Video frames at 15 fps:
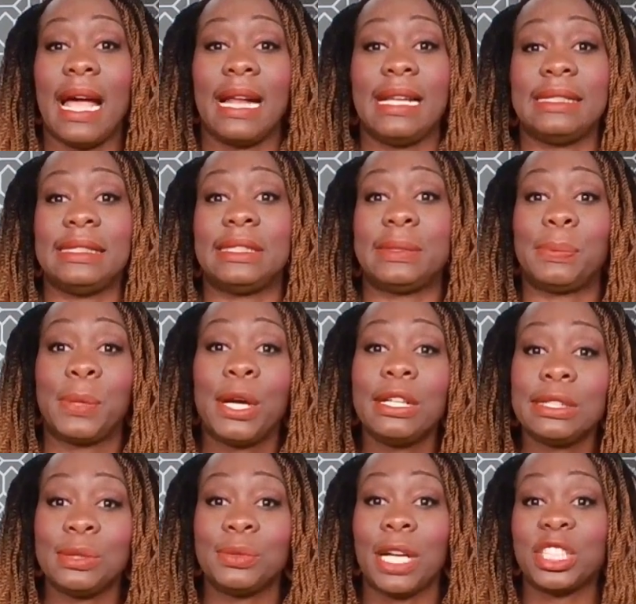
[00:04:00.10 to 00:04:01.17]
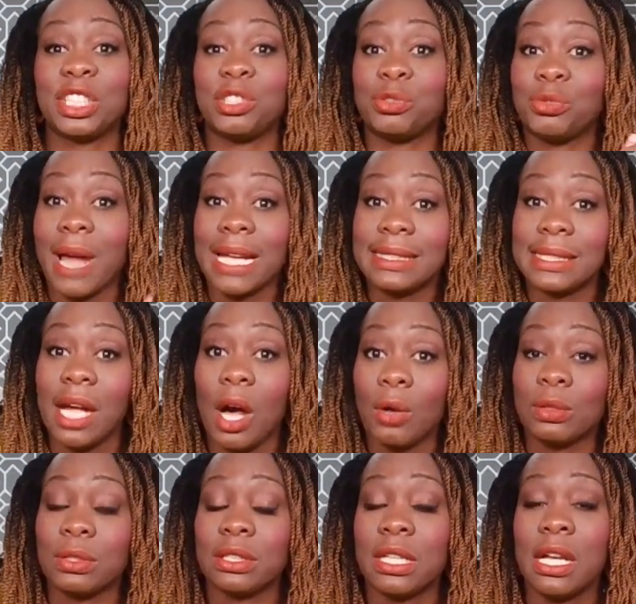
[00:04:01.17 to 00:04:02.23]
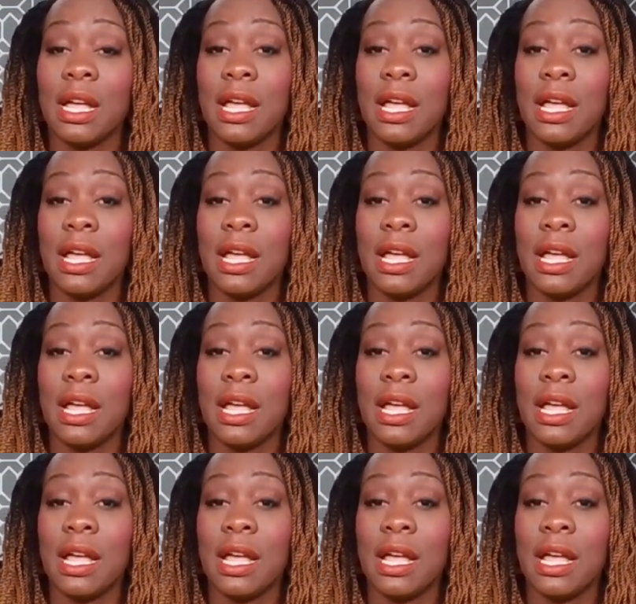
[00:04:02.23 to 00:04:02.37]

analyst is the person who actually writes out